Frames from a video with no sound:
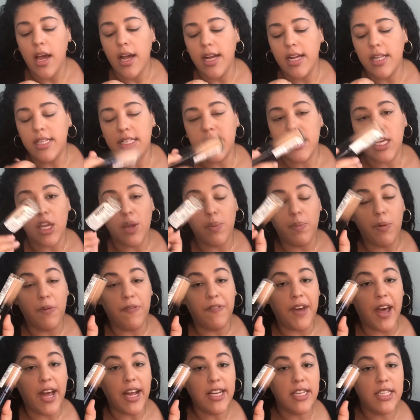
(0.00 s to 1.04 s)
Conceal and
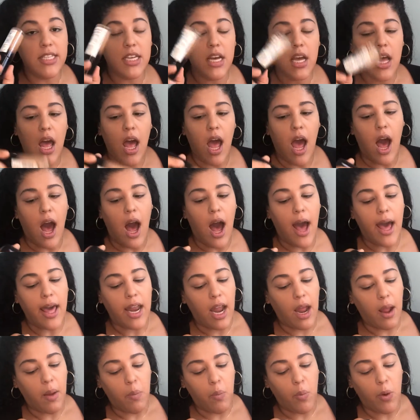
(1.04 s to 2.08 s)
Perfect, and
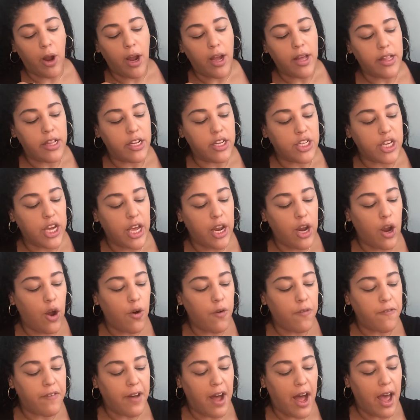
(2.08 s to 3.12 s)
I'm wearing the shade
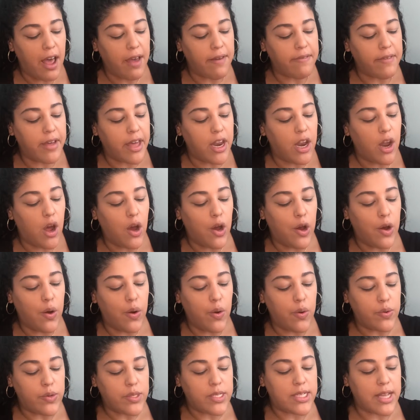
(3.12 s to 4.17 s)
05
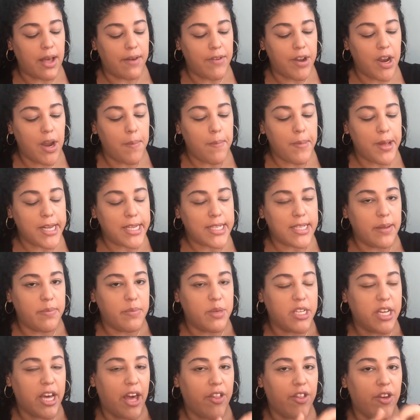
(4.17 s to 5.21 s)
and 07. I mixed them
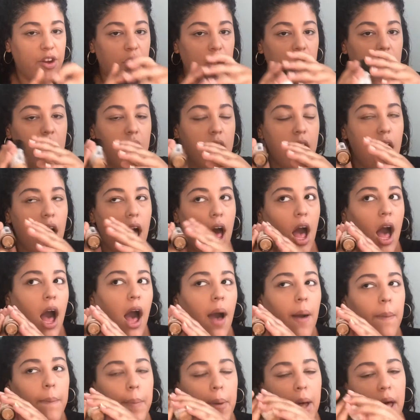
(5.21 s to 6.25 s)
together.
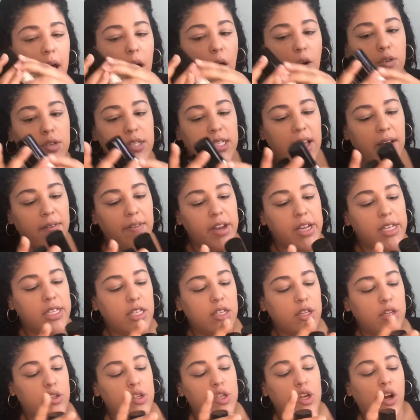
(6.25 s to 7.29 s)
07 is a
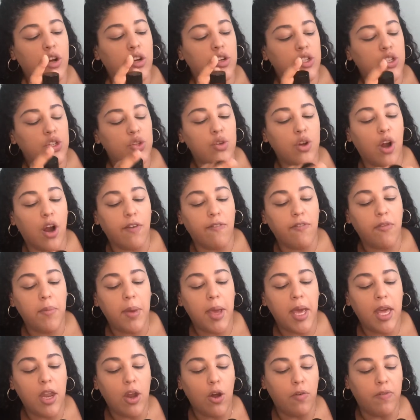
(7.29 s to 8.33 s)
little too dark for
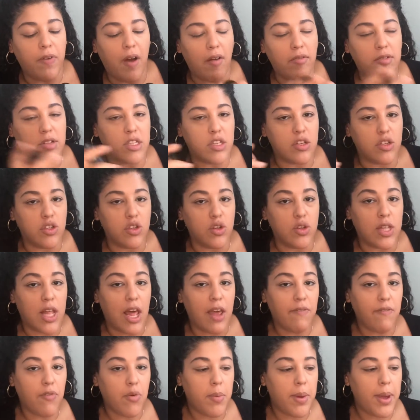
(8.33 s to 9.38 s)
me, and 05 is a little too
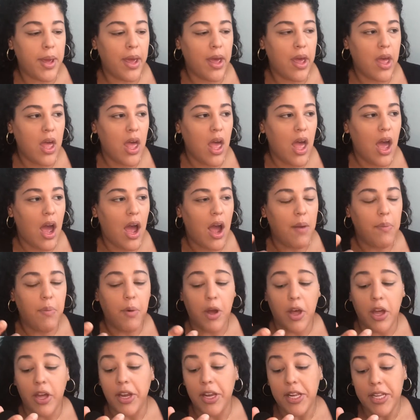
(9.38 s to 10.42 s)
light for me. I
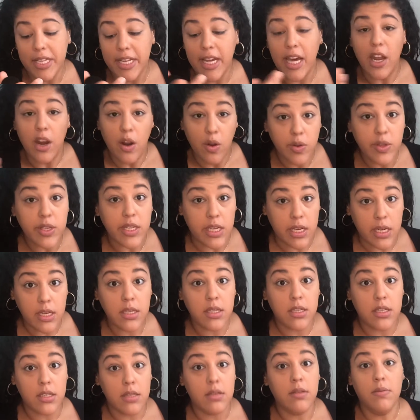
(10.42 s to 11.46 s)
probably need to get
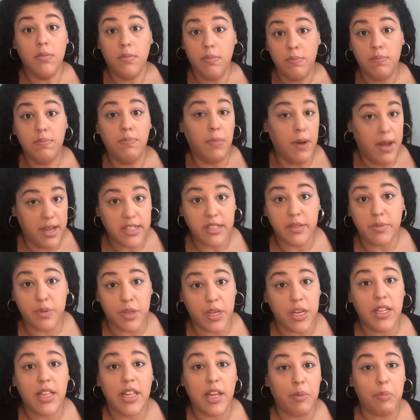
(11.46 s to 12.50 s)
06.
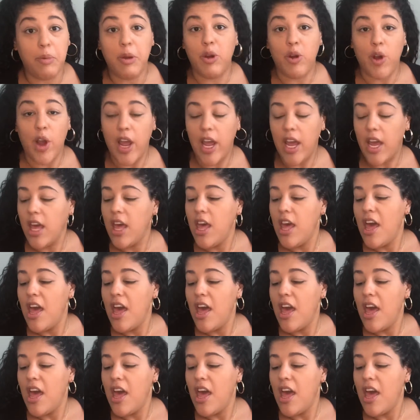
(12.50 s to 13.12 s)
Possibly, that'd be great.